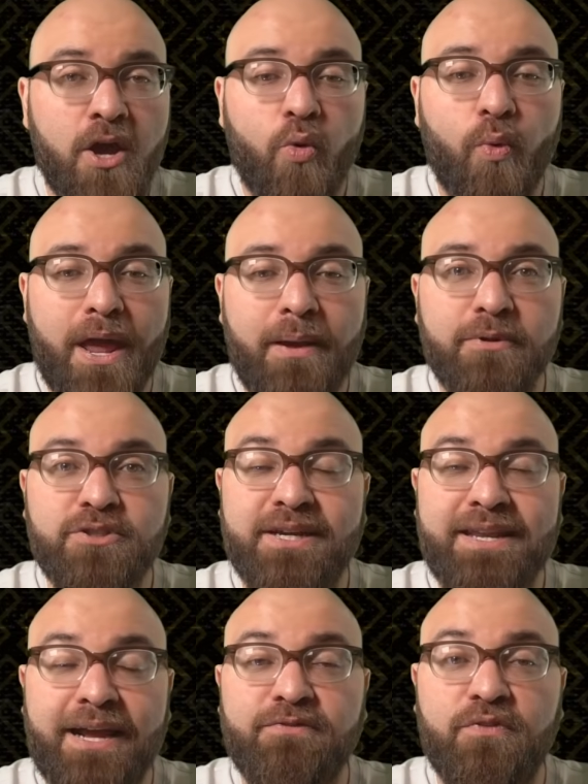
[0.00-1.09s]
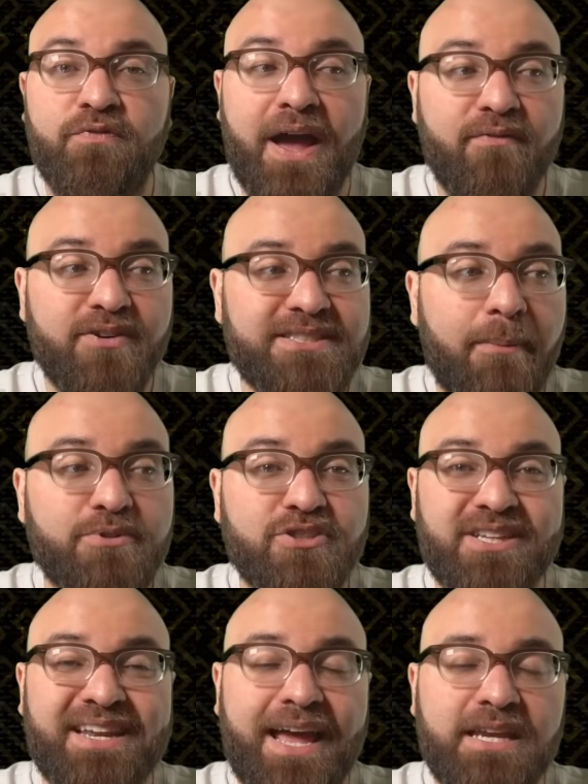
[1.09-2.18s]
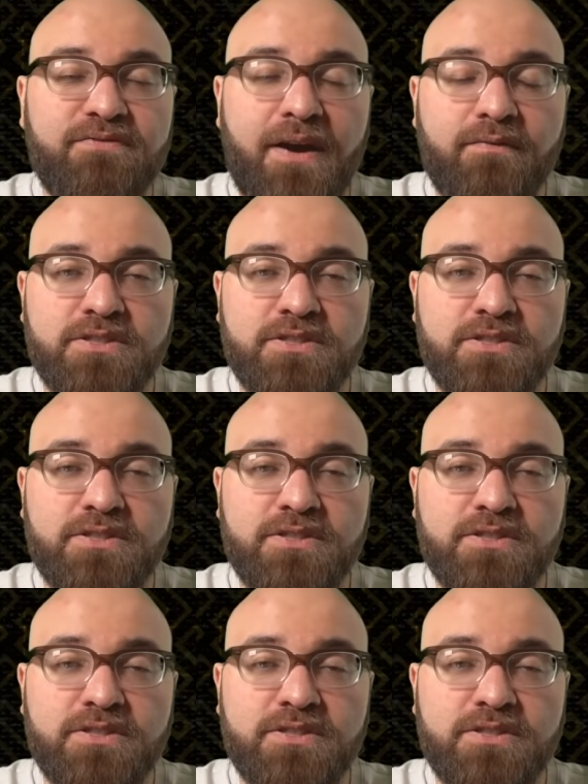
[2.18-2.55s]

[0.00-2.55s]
were able to connect for 5 receptions and 95